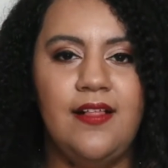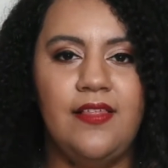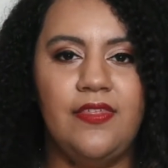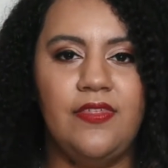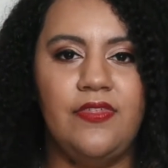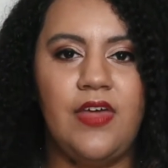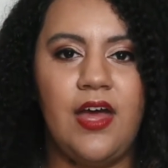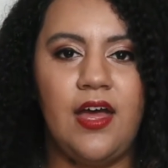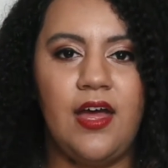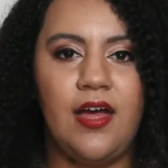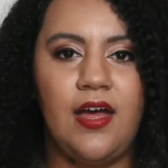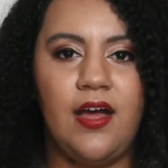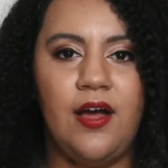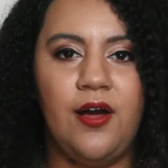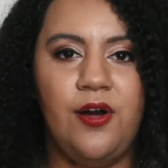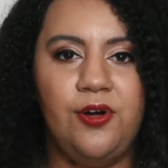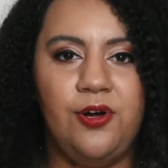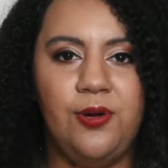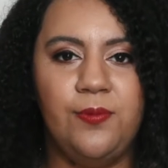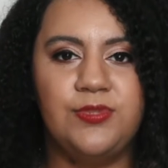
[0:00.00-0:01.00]
that
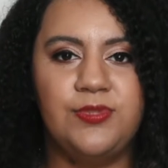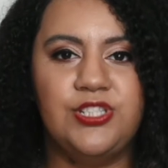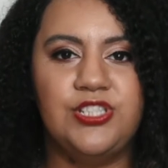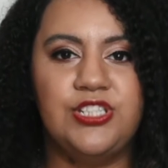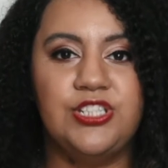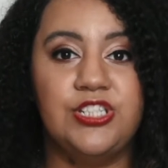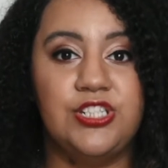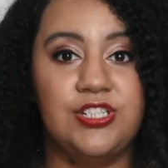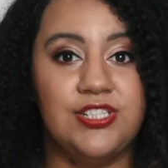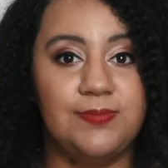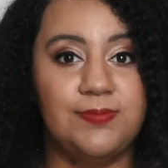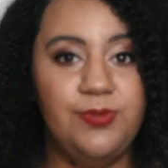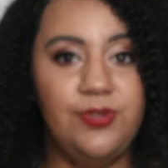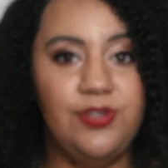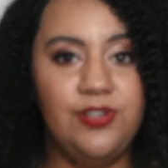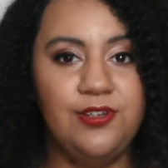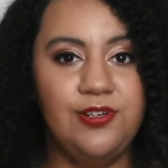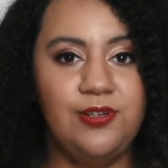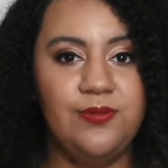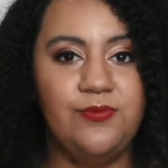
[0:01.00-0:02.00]
helps the
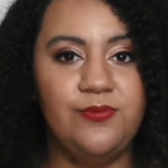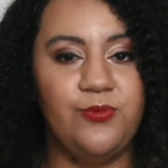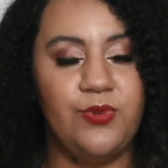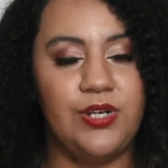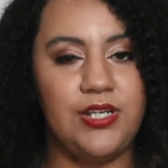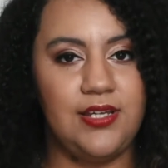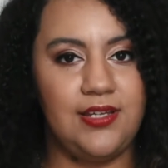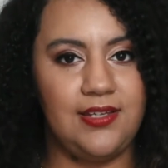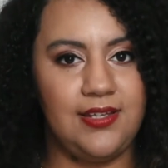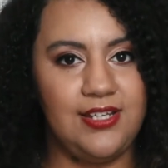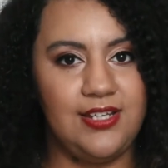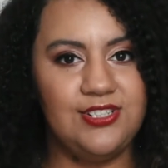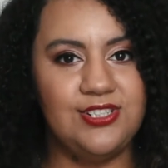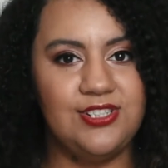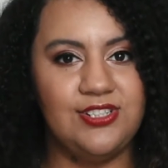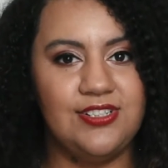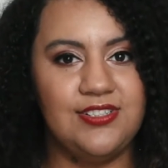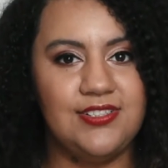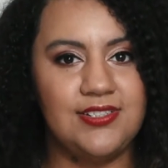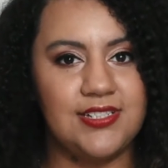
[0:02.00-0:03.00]
sperm, when it
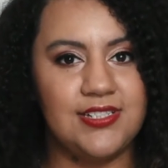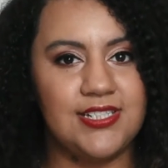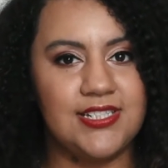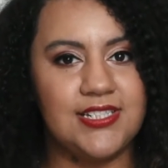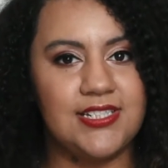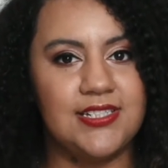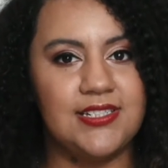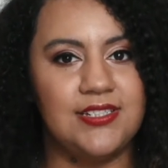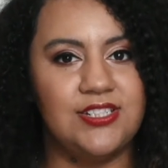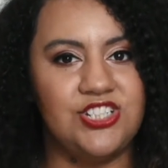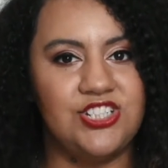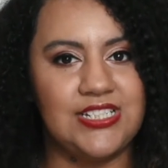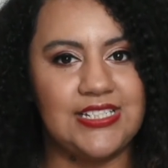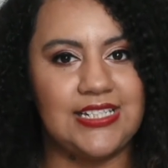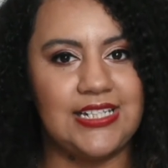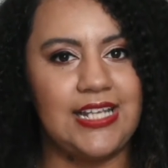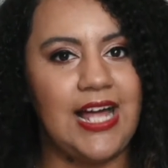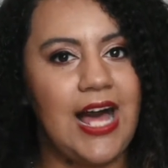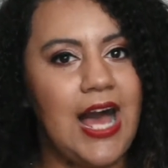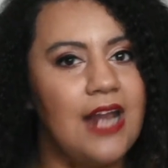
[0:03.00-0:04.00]
enters, just
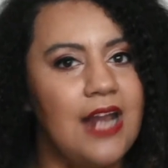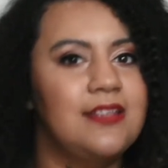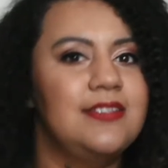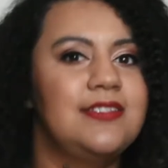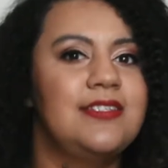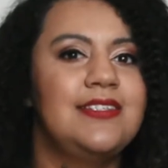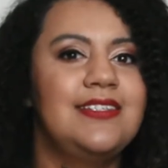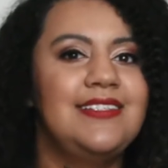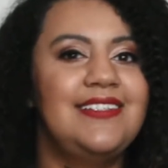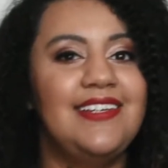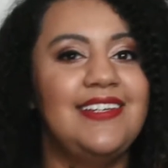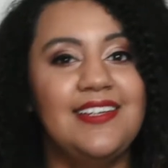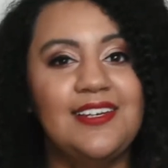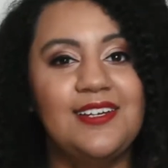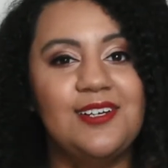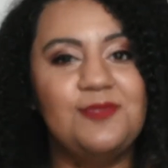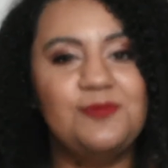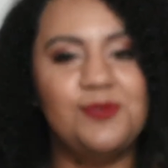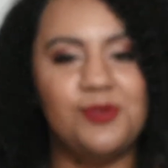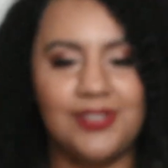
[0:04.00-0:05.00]
slide into the
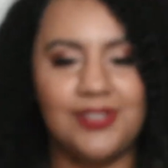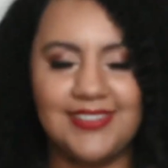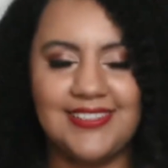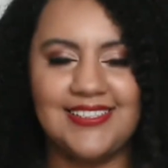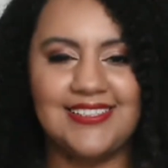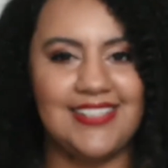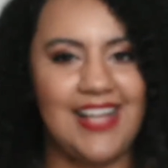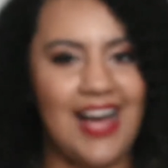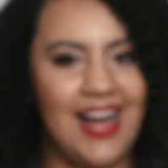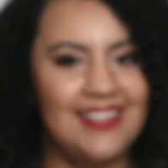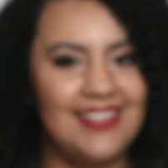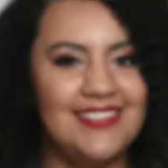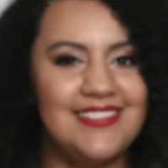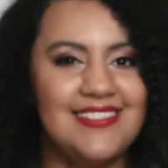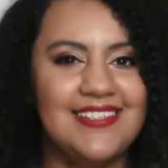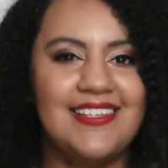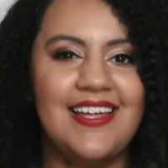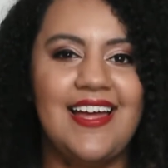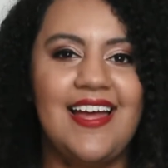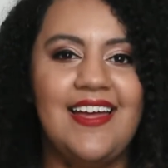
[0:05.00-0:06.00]
DM or slide
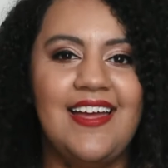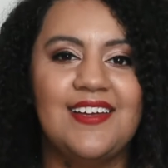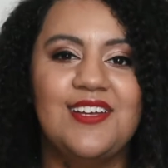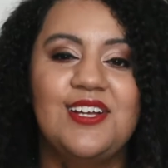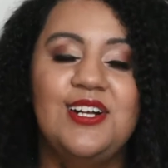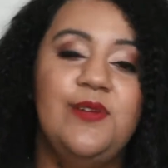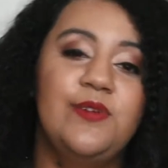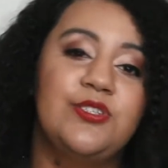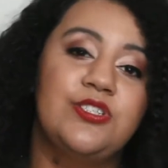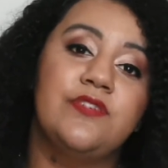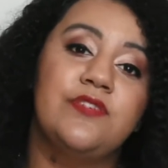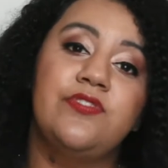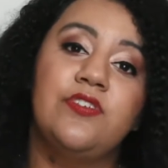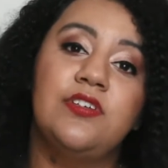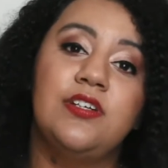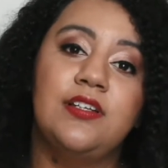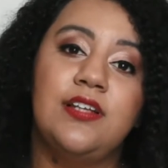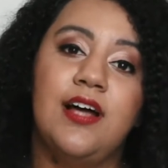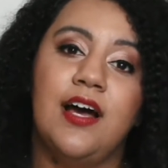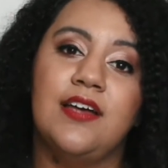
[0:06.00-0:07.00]
into the egg to
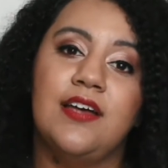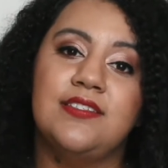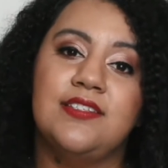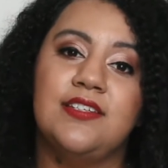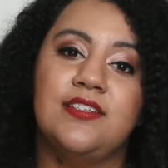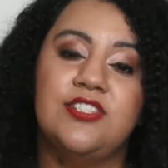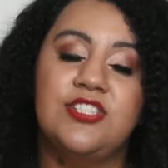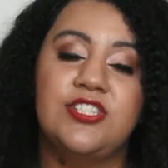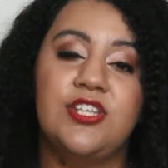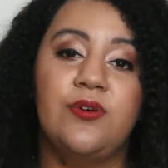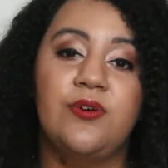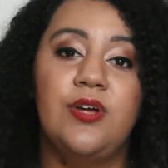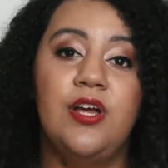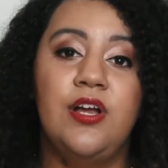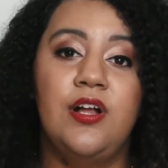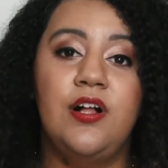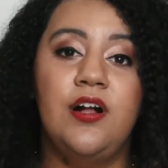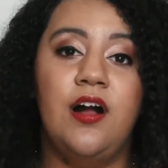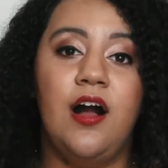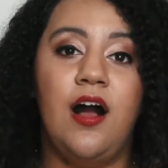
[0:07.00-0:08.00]
fertilize it. So
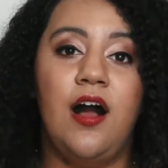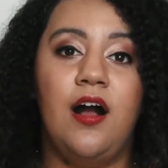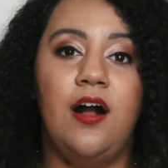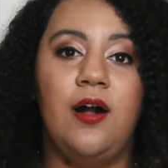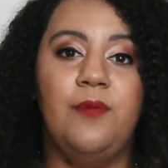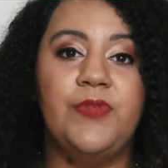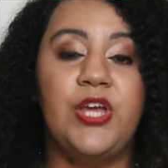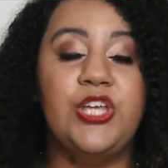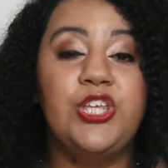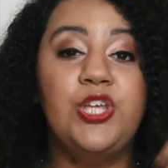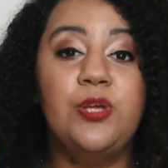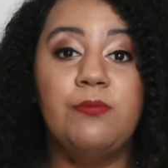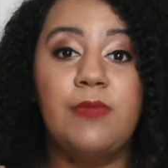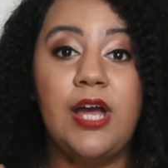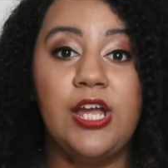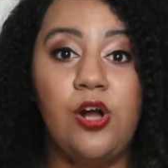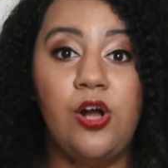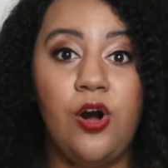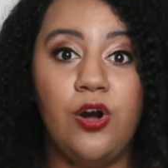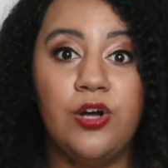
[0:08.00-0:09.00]
and you
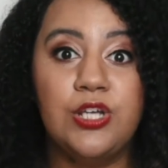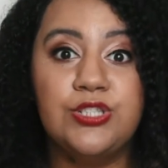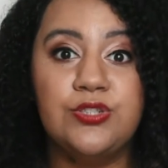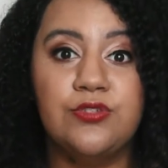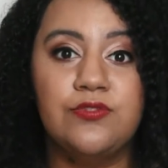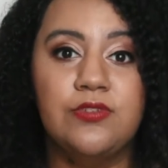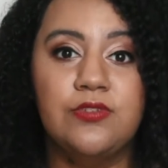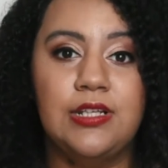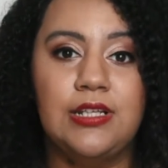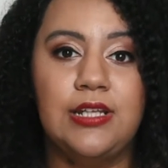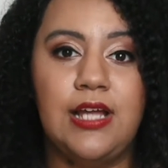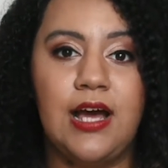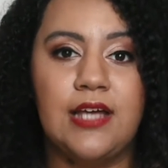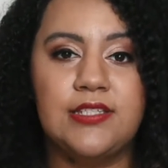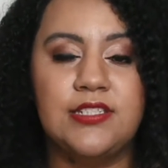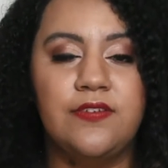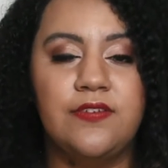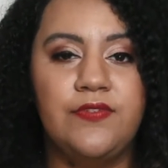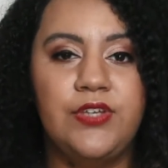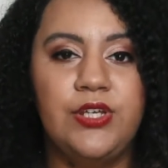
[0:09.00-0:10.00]
might also
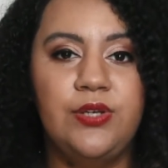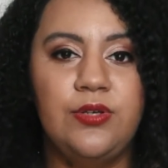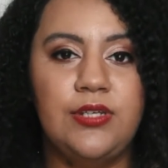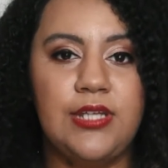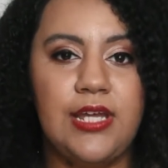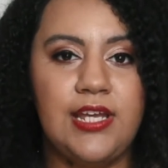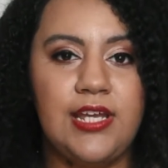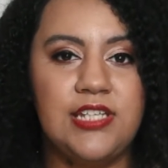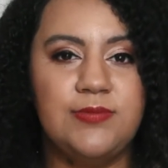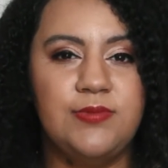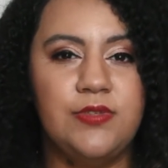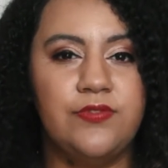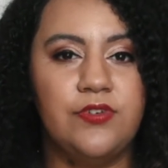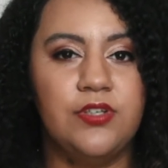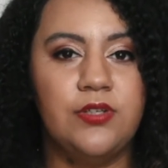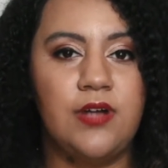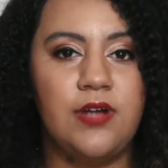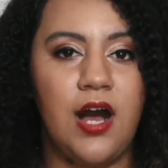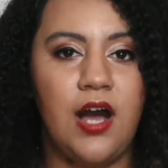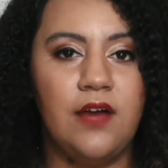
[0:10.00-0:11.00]
realize a few days before
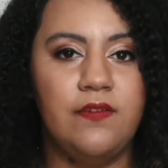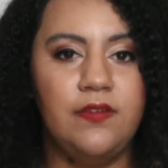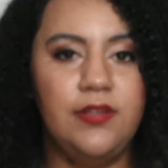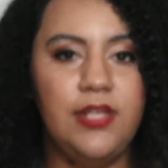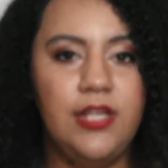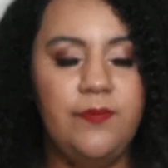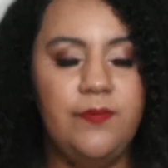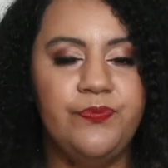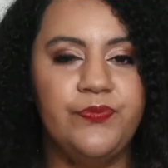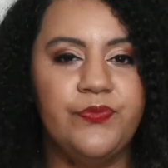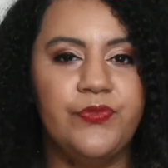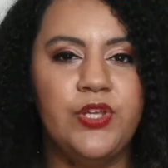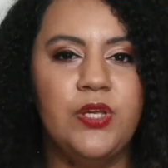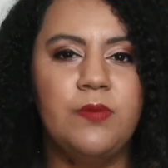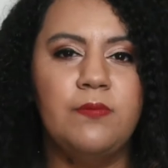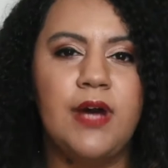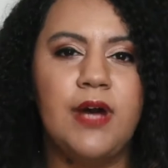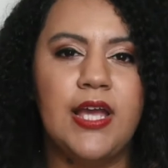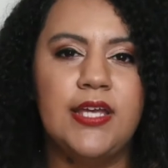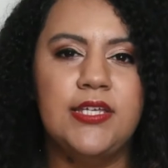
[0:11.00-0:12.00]
you ovulate,
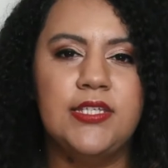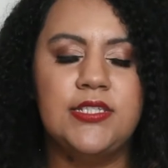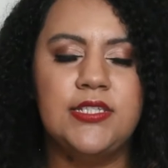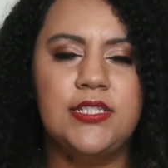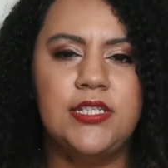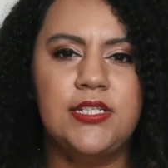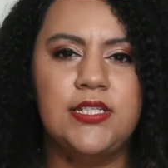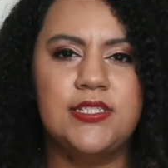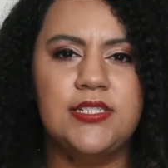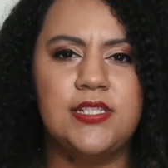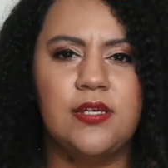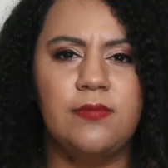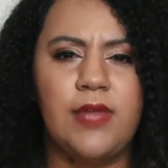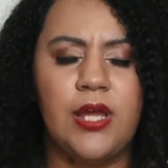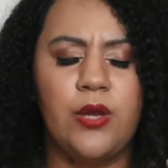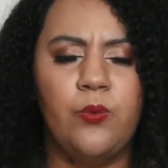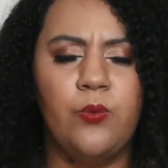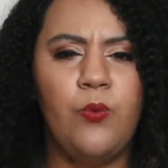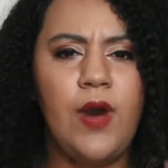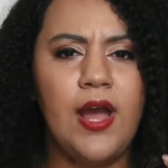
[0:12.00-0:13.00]
you might see some
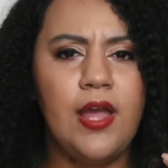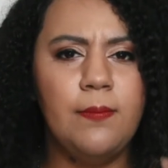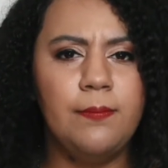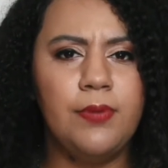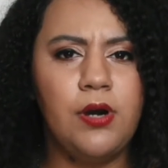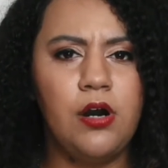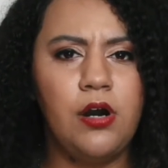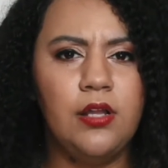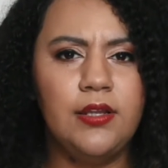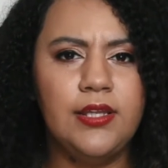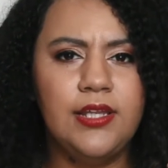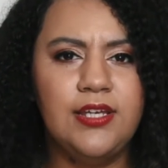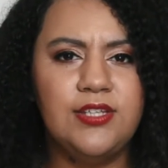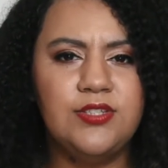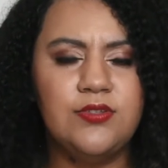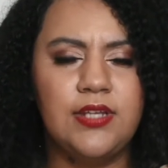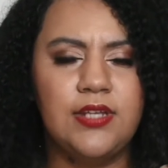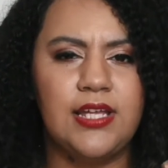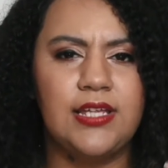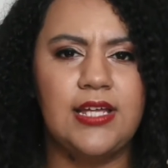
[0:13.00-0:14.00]
like white ball
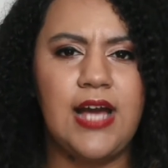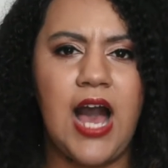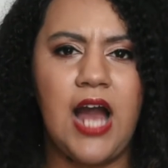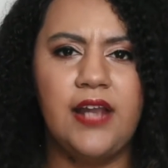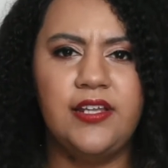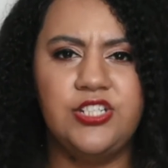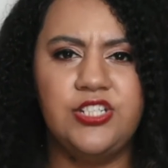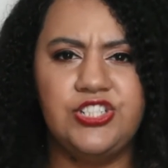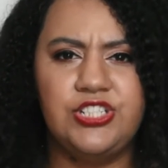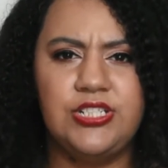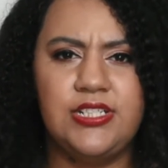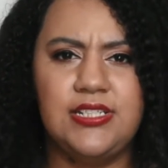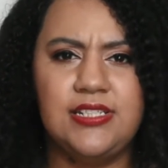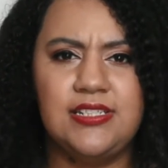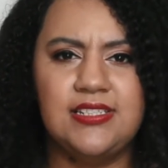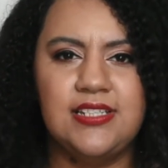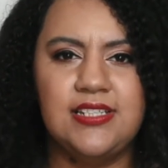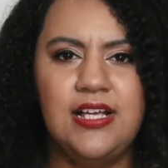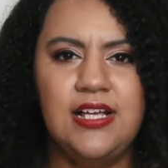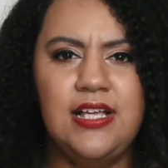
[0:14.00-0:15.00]
leaves or like cottage
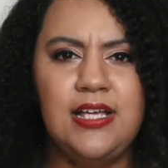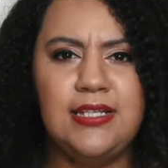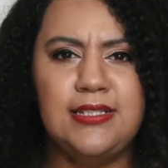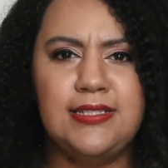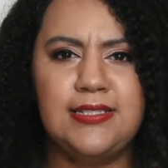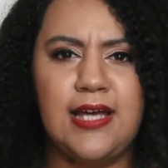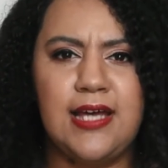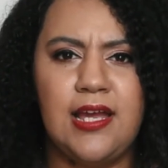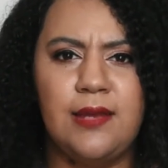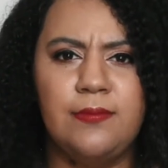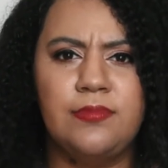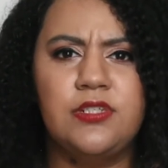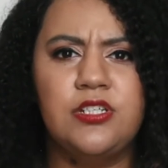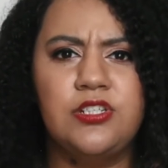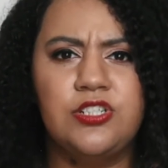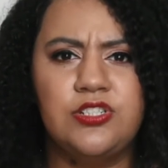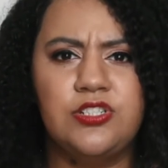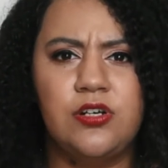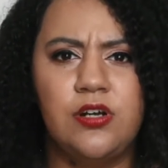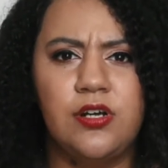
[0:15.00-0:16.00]
cheese type
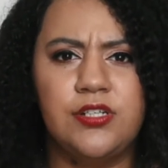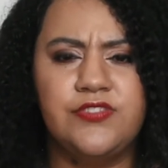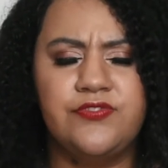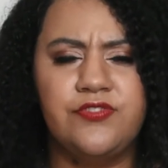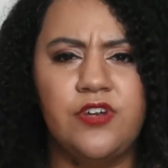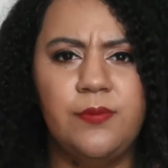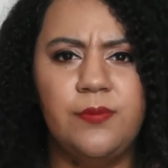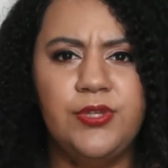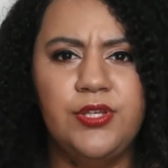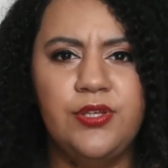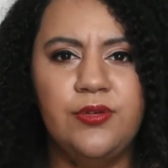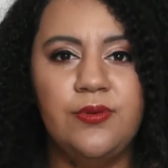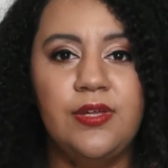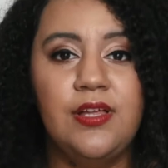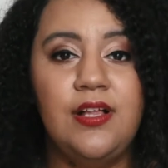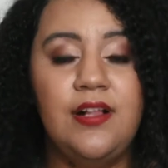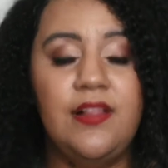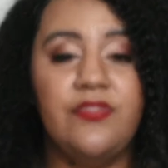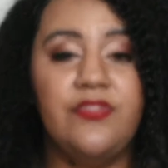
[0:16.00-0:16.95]
discharge from you.